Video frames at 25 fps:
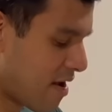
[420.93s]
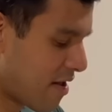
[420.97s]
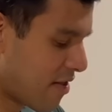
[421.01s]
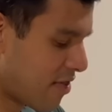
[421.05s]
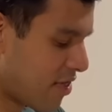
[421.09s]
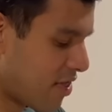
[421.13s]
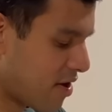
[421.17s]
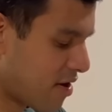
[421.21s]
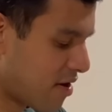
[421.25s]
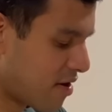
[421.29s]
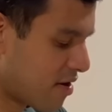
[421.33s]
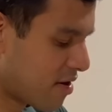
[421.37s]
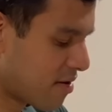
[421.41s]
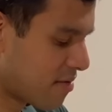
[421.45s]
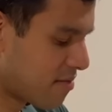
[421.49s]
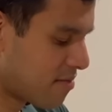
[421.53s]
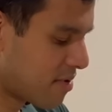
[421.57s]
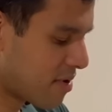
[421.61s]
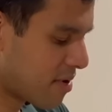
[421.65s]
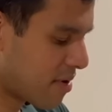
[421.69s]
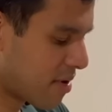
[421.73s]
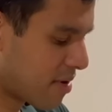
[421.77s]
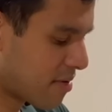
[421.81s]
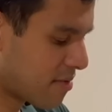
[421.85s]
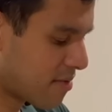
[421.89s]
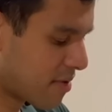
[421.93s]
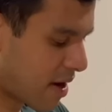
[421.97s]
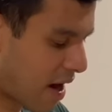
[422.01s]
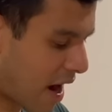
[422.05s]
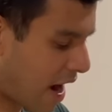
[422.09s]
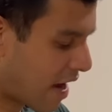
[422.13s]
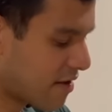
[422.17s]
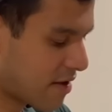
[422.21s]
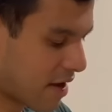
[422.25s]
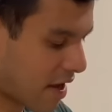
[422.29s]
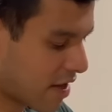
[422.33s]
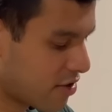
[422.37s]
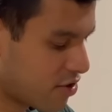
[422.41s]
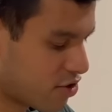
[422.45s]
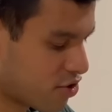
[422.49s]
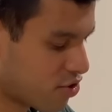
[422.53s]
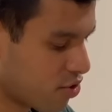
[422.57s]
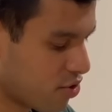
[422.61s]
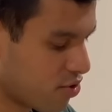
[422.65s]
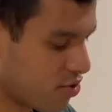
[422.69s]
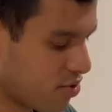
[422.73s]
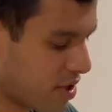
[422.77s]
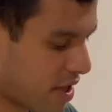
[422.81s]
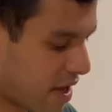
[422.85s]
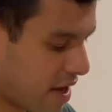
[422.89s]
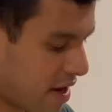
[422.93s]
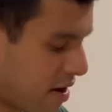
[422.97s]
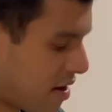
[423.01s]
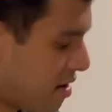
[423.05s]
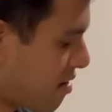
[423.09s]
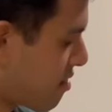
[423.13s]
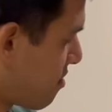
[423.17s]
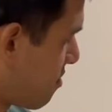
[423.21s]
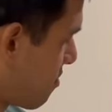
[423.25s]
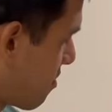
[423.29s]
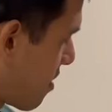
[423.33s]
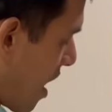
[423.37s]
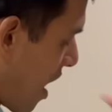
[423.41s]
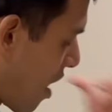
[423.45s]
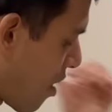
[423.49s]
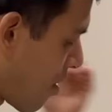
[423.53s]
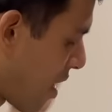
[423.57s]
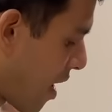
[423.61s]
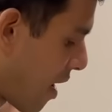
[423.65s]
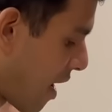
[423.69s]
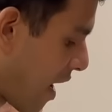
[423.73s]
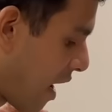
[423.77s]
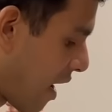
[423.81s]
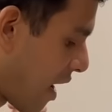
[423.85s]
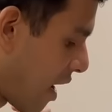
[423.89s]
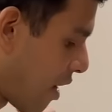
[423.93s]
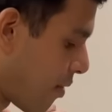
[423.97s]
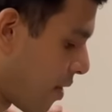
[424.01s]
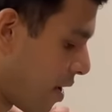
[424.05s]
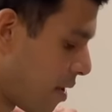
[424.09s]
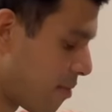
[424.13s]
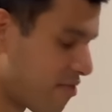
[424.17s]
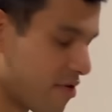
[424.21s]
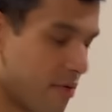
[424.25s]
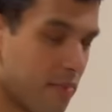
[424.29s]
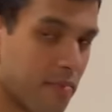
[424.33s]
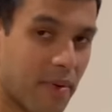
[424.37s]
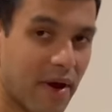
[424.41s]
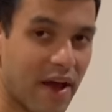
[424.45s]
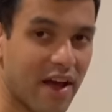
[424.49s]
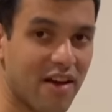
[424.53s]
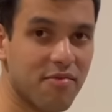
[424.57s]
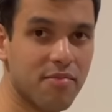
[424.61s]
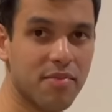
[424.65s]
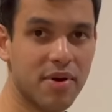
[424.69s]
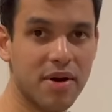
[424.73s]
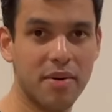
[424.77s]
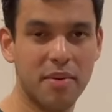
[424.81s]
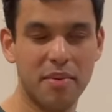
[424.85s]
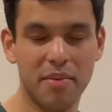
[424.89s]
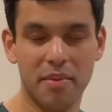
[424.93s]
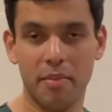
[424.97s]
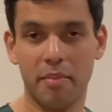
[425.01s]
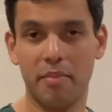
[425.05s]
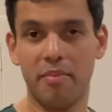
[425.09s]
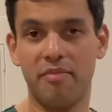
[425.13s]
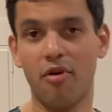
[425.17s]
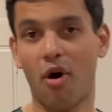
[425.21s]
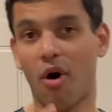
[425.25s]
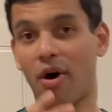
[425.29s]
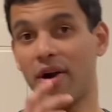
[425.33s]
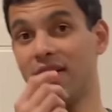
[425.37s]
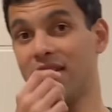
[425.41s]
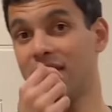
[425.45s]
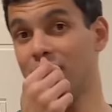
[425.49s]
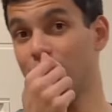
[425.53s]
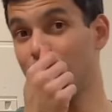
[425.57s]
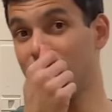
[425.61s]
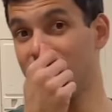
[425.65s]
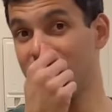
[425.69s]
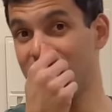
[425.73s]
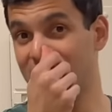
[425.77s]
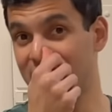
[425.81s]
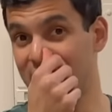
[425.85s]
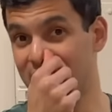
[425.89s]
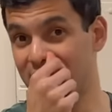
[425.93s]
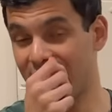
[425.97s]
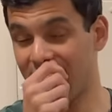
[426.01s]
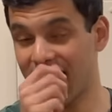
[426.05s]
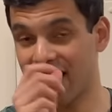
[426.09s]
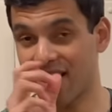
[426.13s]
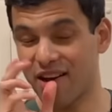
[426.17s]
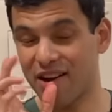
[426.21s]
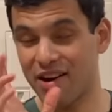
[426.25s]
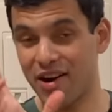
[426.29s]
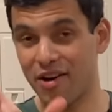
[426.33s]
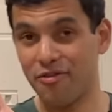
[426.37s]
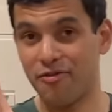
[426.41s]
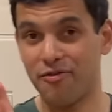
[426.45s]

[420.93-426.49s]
The I'll show you like how I prepare, but broadly we need like a